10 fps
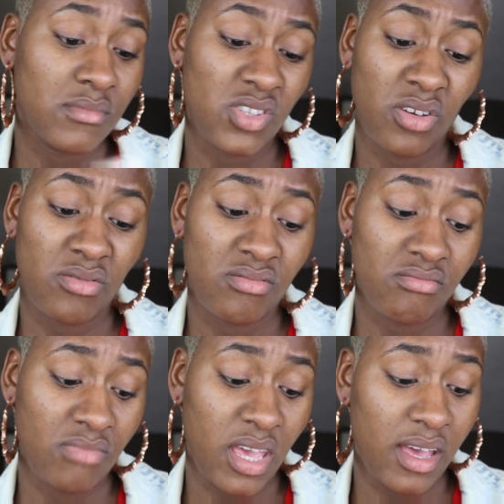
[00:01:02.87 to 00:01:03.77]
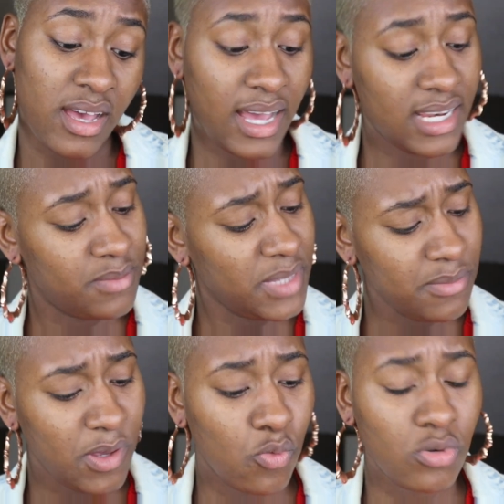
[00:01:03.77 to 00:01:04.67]
So yeah, and it's meant
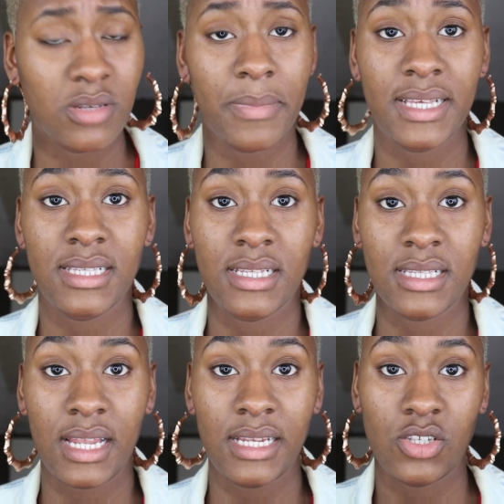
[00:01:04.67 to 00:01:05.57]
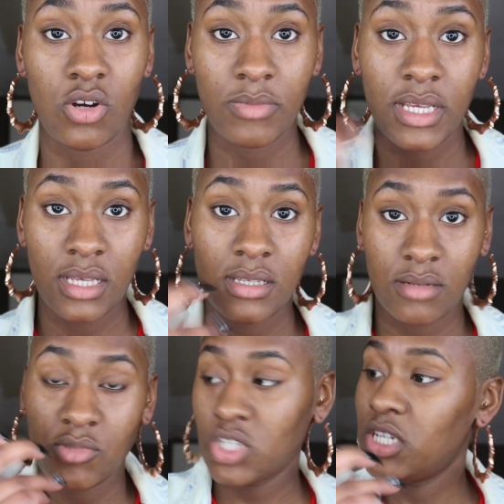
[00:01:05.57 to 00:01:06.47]
to be water based, like the lady told me.
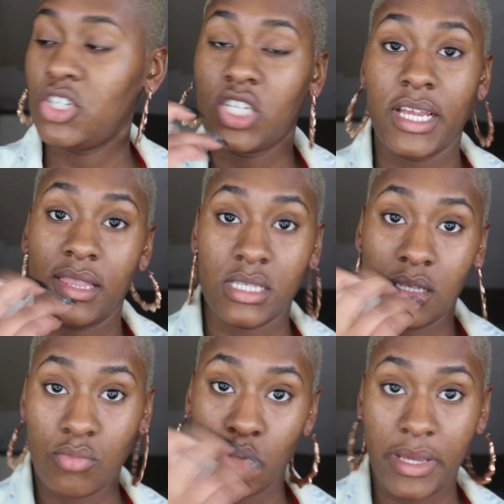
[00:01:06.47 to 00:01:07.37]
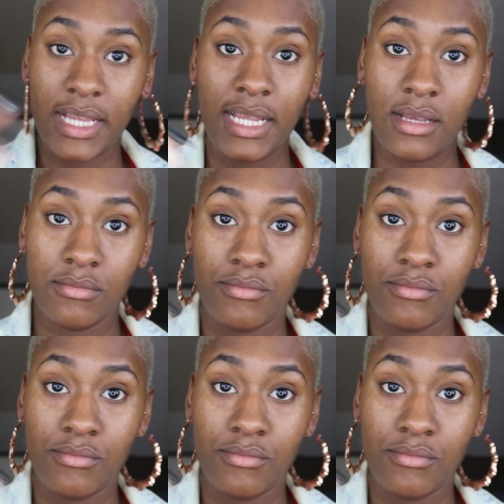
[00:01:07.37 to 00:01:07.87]
So I'm just going to shake this up quickly.